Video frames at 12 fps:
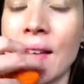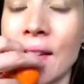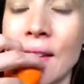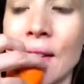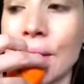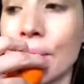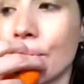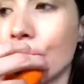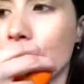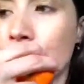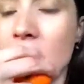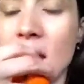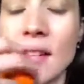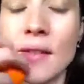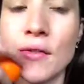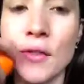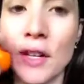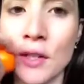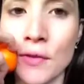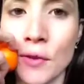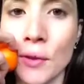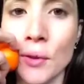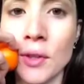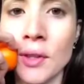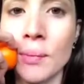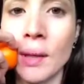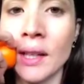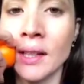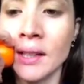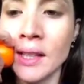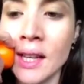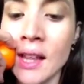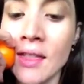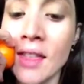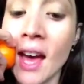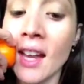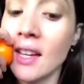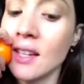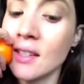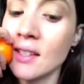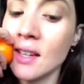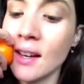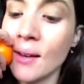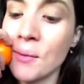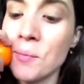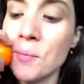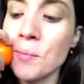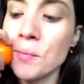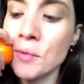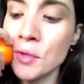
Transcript: you know, make fresh foods, but that is um,